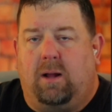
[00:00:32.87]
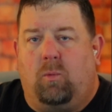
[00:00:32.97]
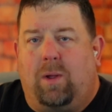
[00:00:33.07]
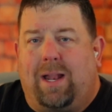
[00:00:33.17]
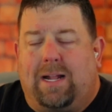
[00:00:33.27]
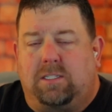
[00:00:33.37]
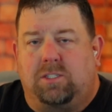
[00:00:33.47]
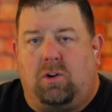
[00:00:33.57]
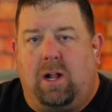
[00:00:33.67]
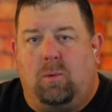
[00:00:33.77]
What I'd like to
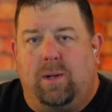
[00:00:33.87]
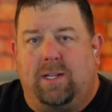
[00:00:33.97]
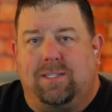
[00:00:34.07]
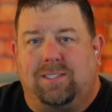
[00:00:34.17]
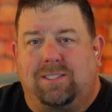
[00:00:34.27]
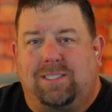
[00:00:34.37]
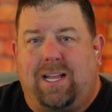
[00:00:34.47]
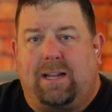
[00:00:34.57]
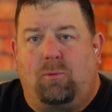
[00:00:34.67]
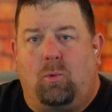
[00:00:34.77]
start out with is
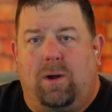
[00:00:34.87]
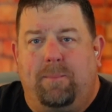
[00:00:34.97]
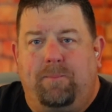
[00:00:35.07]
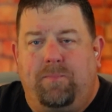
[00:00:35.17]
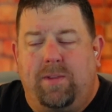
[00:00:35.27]
tell everyone